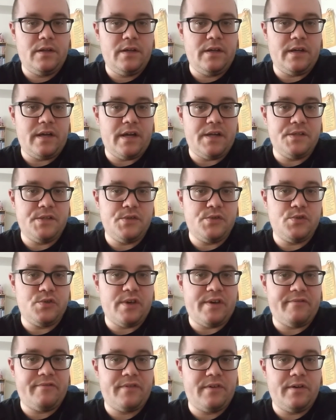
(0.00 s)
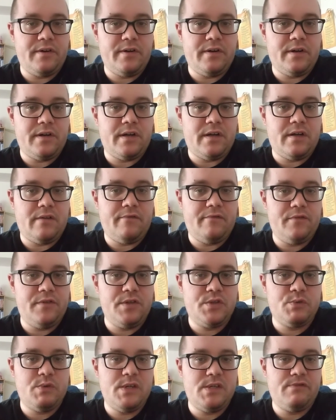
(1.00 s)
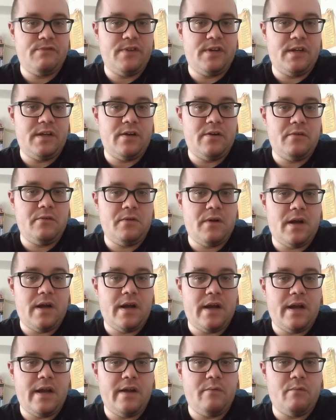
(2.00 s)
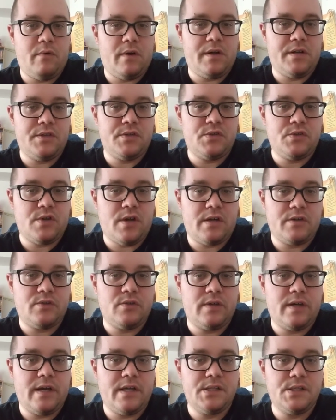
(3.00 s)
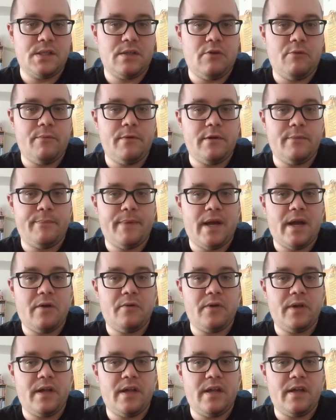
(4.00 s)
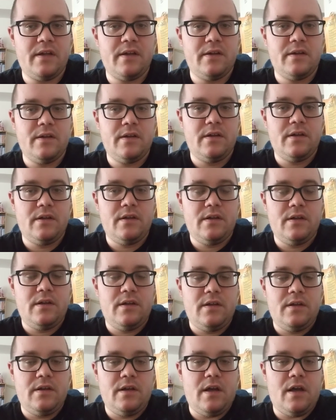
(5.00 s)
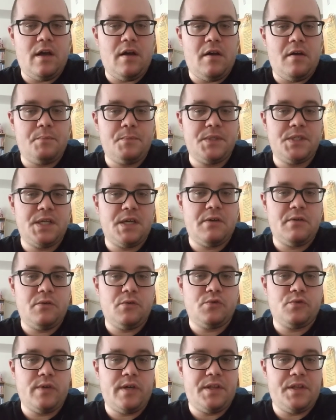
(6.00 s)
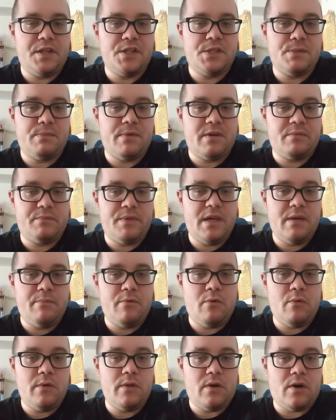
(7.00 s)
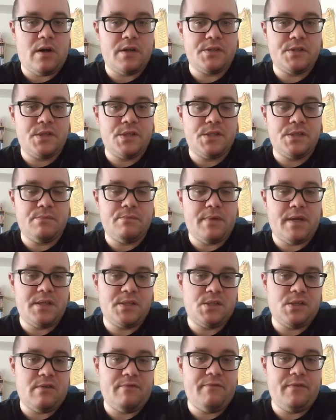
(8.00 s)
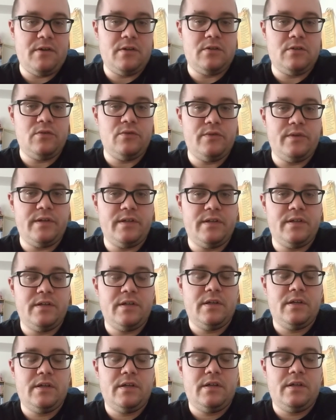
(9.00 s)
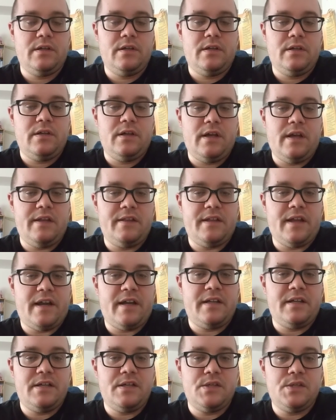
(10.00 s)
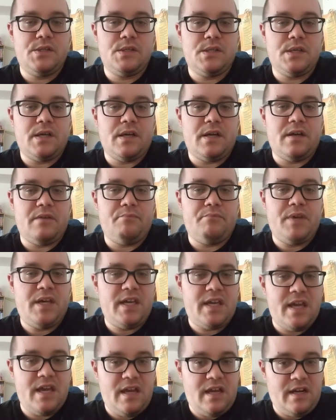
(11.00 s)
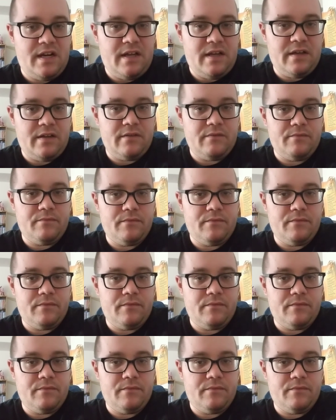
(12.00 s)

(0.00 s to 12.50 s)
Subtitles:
Hey guys, it's Jeff here. For this week's video, I wanted to talk to you guys a little bit about a particular trait that's among people with autism, myself included, and that is picky eating.